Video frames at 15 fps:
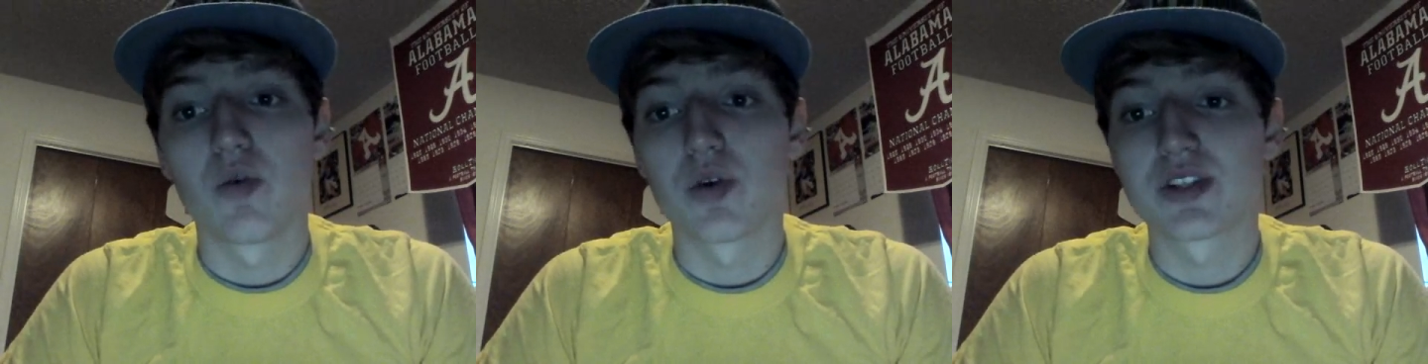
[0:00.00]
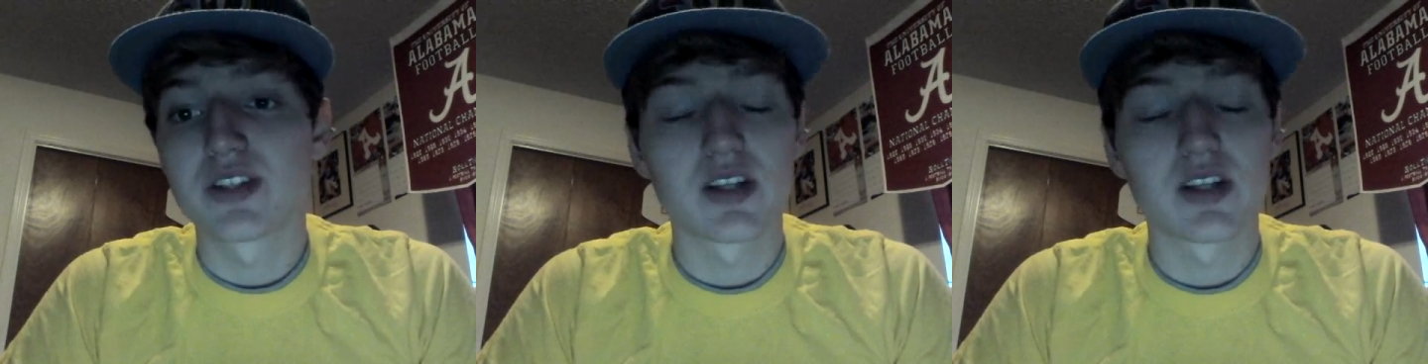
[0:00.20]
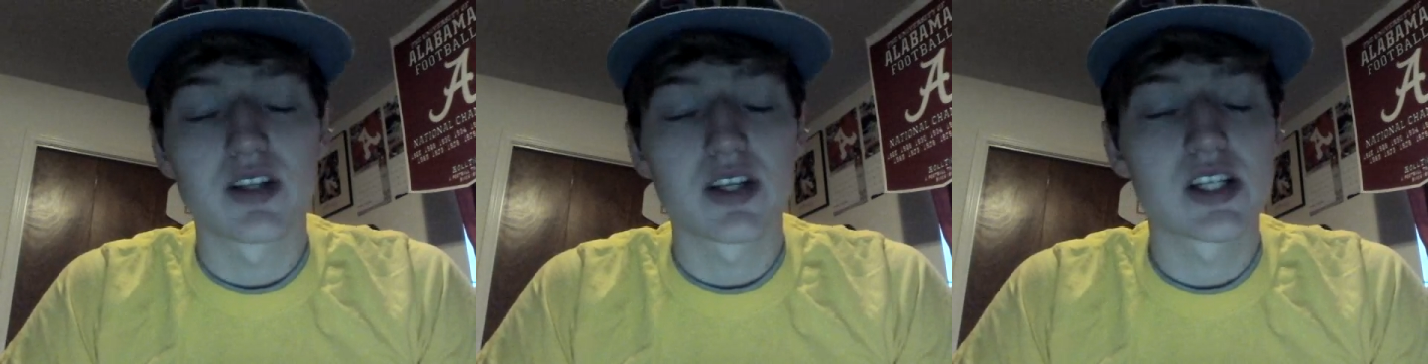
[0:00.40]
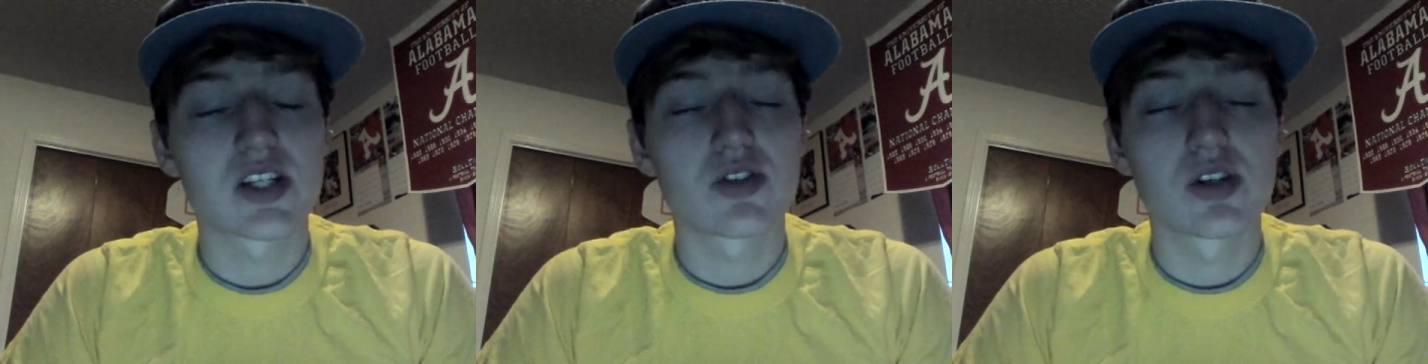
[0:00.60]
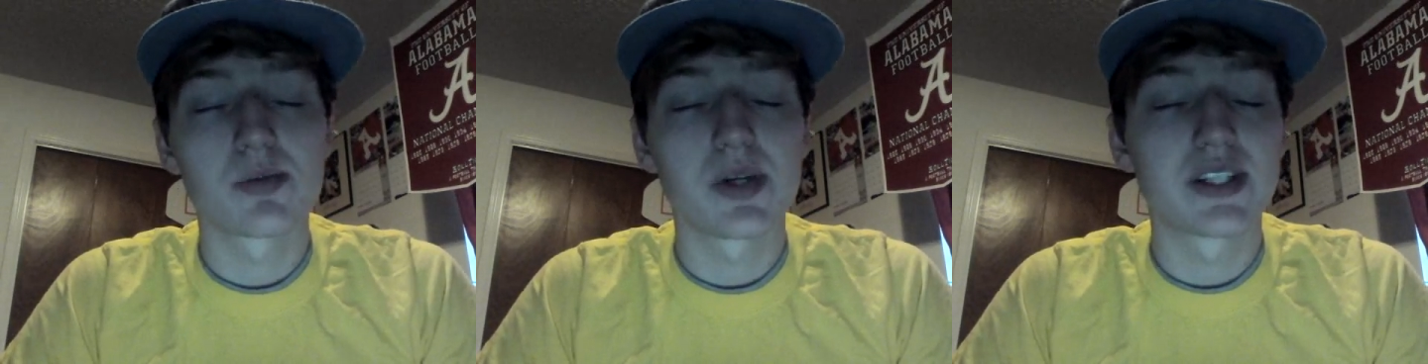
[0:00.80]
Florida State's an
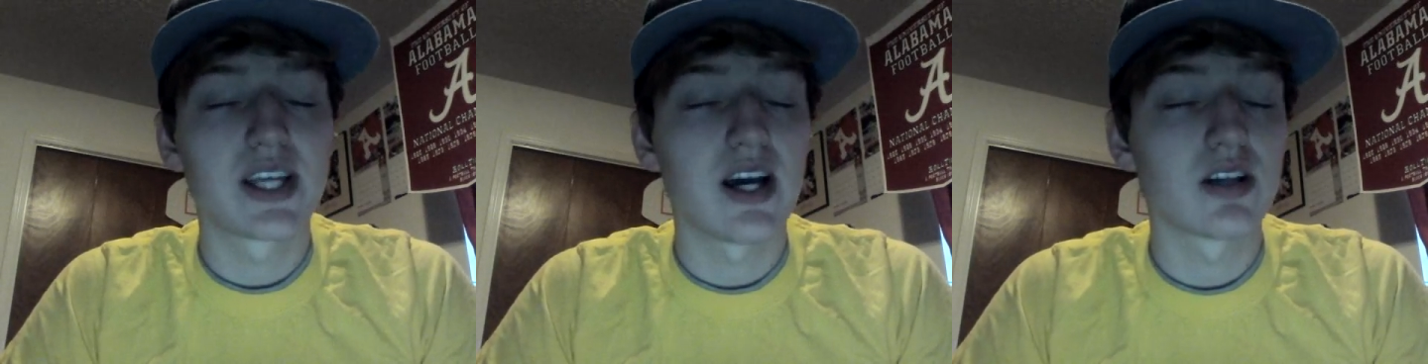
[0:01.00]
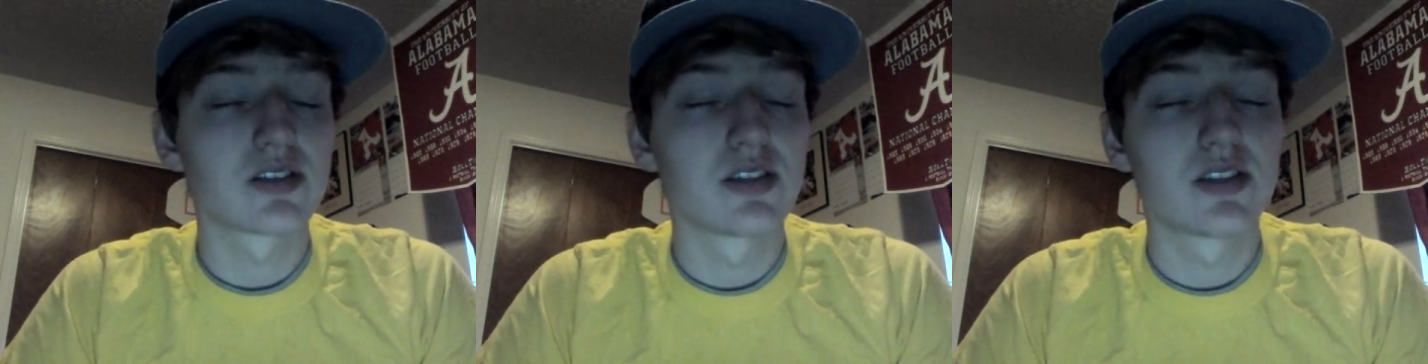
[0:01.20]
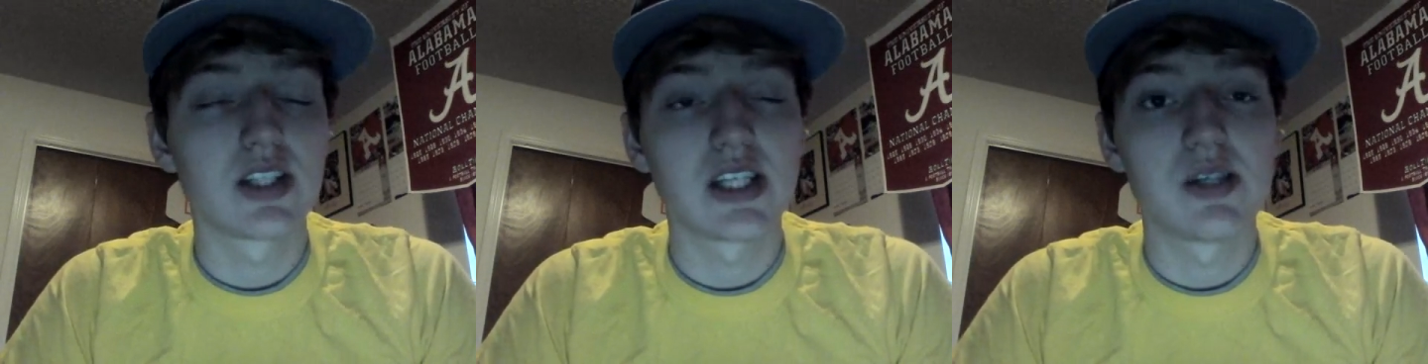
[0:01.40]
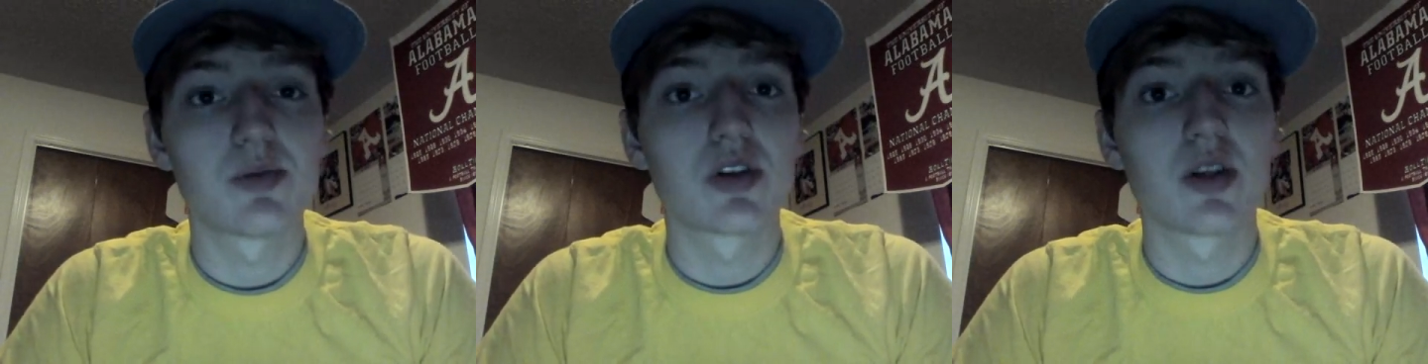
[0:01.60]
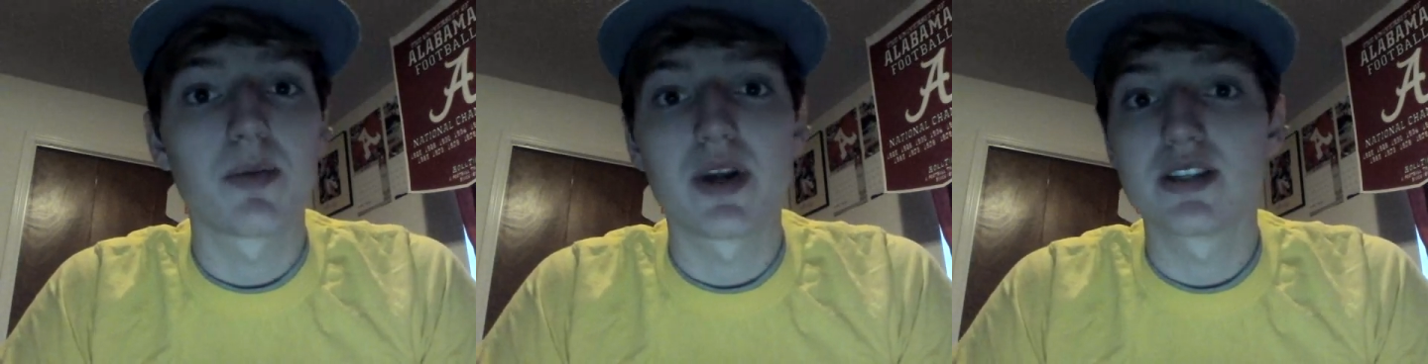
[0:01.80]
extremely talented
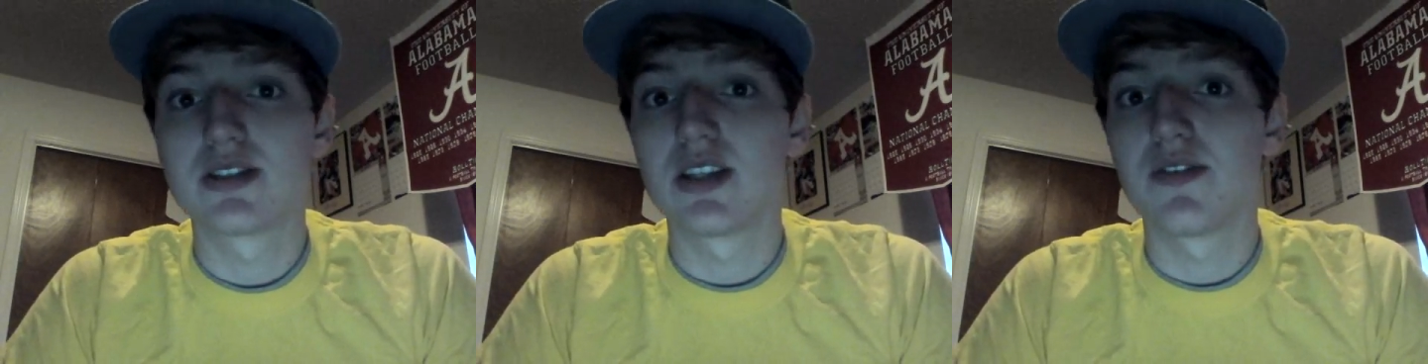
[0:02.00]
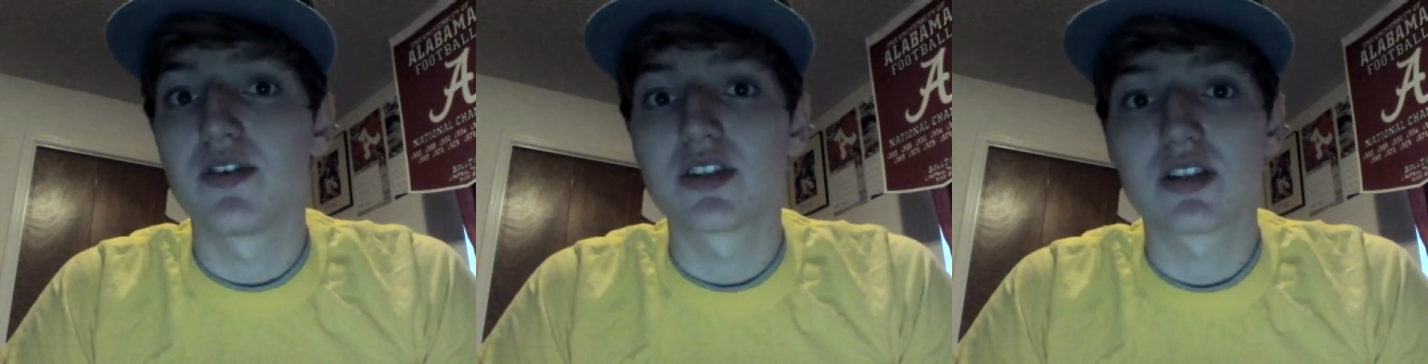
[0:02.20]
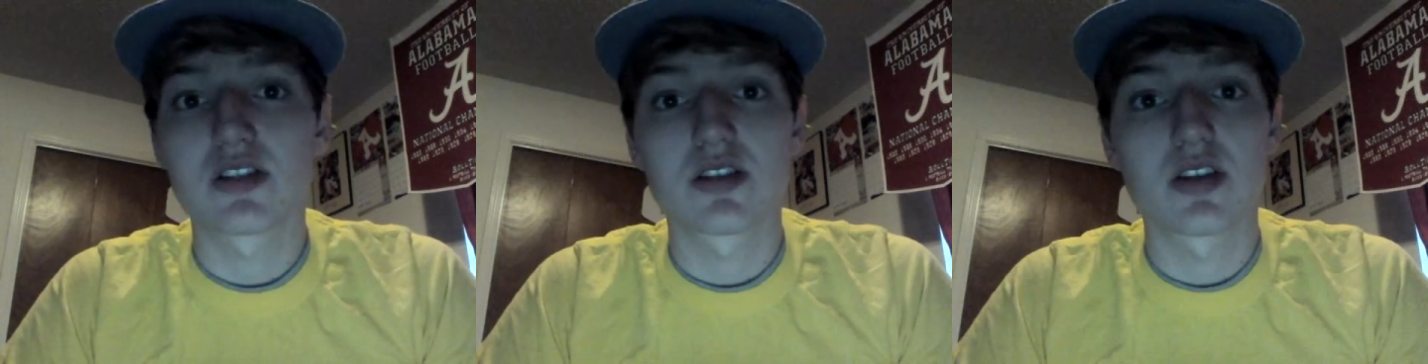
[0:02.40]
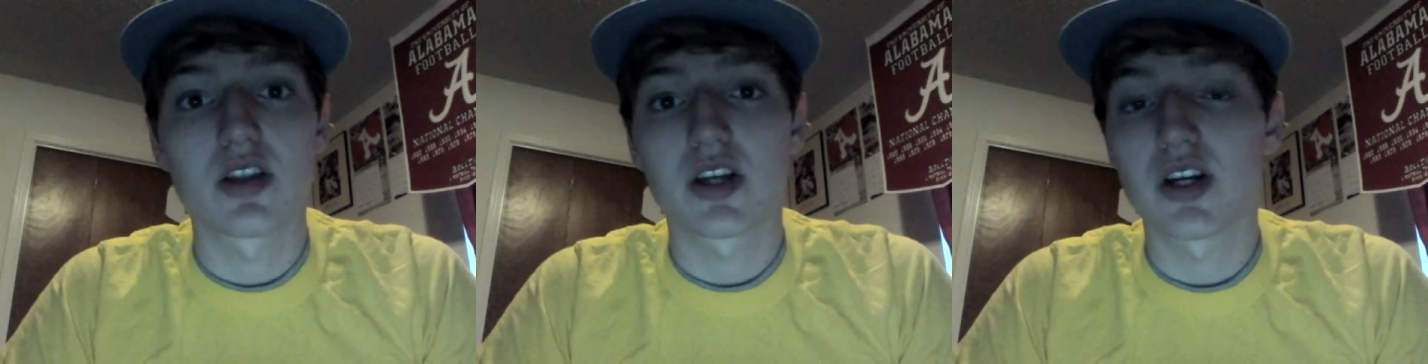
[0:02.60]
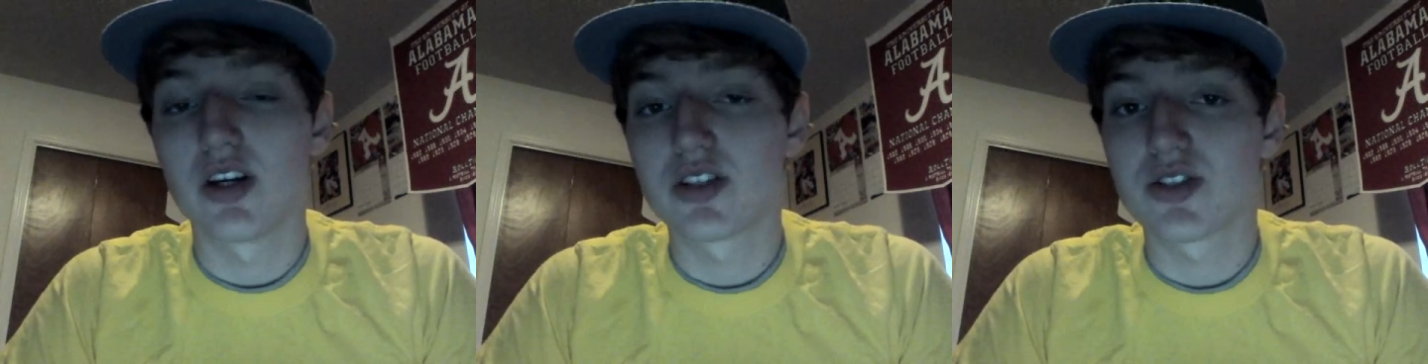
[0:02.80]
team, one of the best defenses
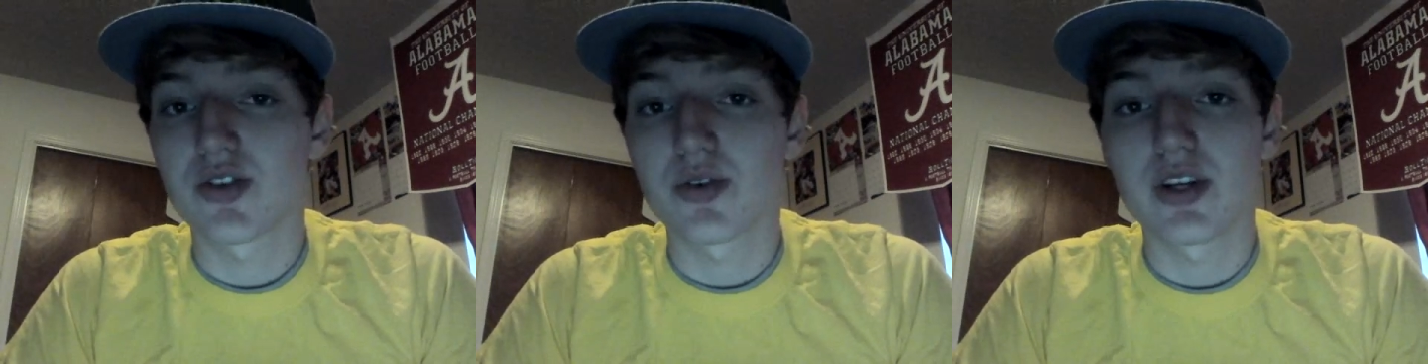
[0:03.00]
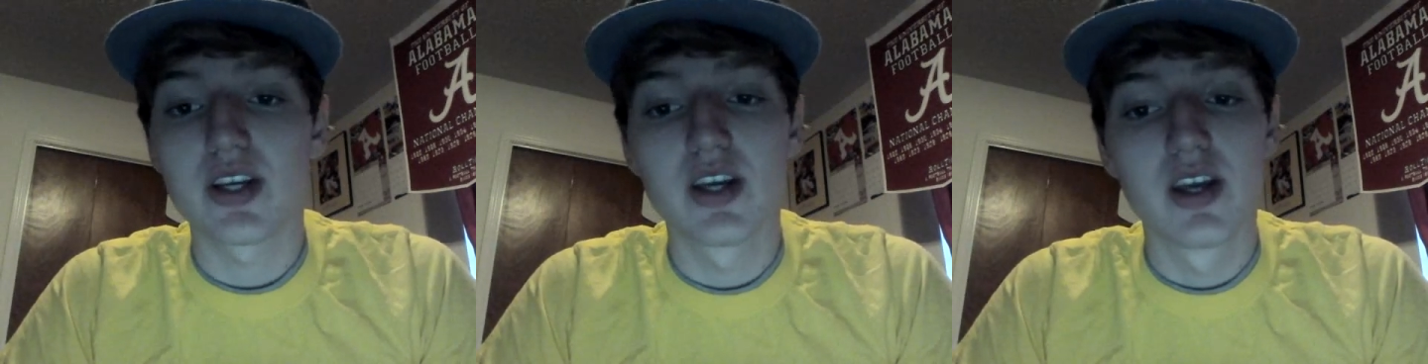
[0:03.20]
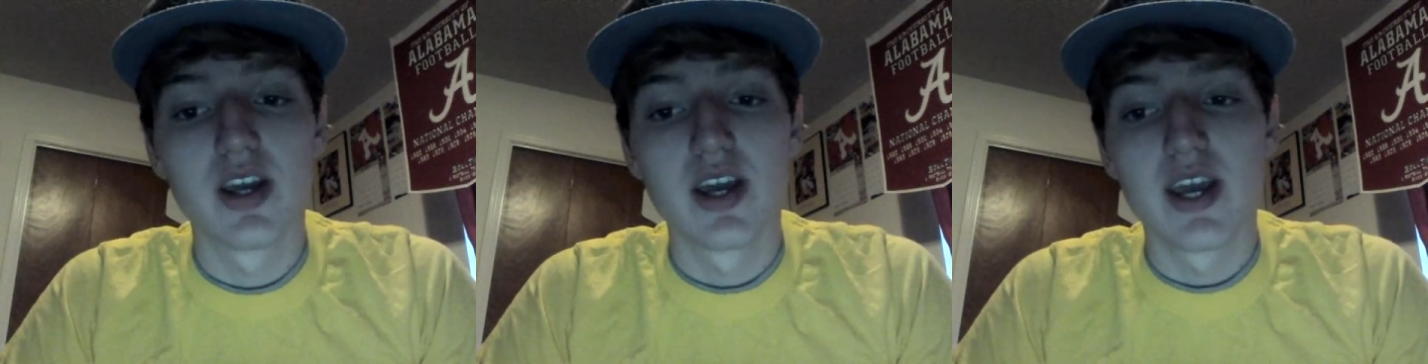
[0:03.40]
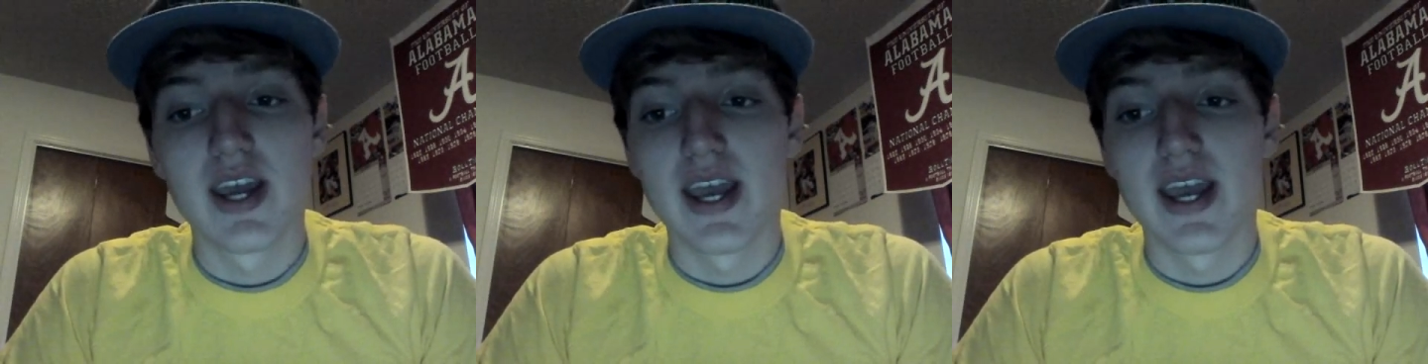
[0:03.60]
in the country.